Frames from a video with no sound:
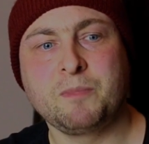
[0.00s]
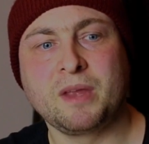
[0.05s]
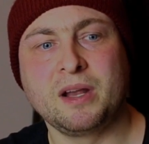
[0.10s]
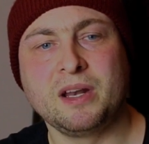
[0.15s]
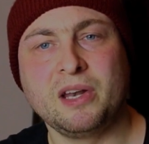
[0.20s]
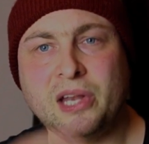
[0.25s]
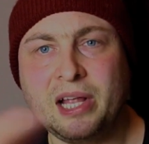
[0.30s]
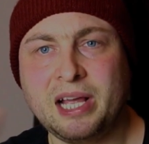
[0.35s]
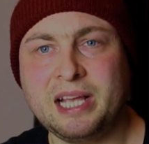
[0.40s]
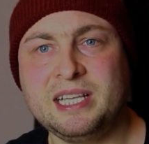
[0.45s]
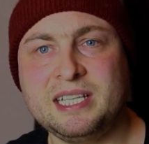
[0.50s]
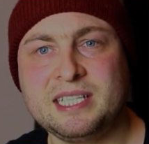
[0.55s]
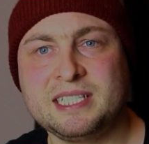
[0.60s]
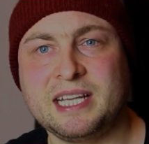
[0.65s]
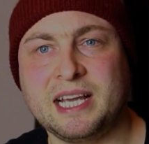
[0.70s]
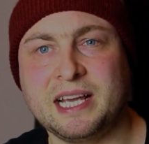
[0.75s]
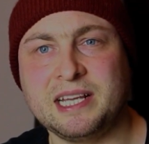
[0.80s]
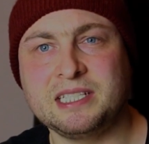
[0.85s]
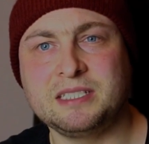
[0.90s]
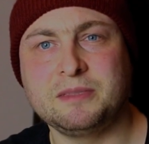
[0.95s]
light
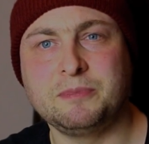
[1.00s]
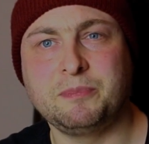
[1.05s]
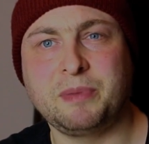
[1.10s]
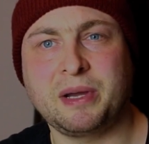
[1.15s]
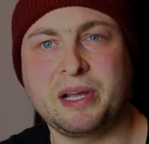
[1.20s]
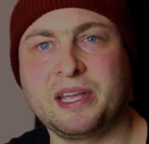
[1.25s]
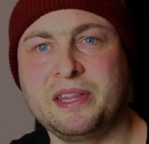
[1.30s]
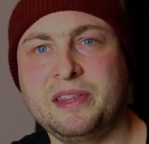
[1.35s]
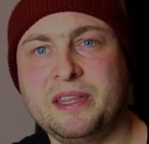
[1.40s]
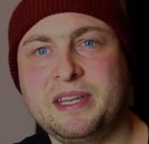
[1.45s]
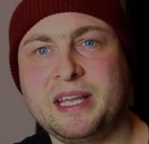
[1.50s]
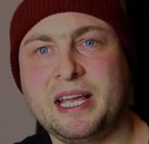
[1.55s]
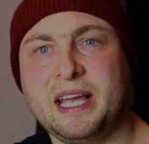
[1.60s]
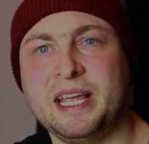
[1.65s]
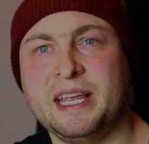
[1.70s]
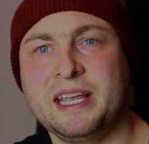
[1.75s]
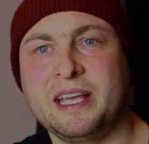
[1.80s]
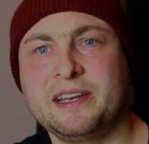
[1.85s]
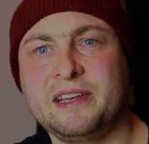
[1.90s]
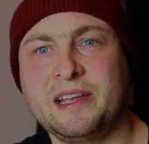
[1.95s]
sets back in the
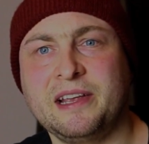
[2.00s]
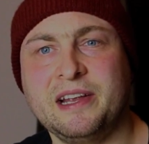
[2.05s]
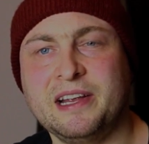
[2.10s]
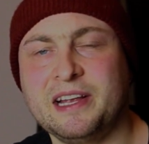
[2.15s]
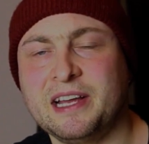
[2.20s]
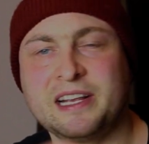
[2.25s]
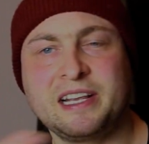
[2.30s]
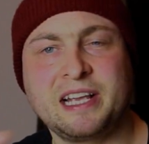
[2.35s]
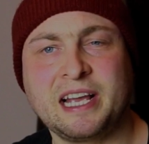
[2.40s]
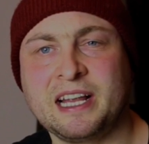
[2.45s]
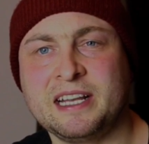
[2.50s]
day, I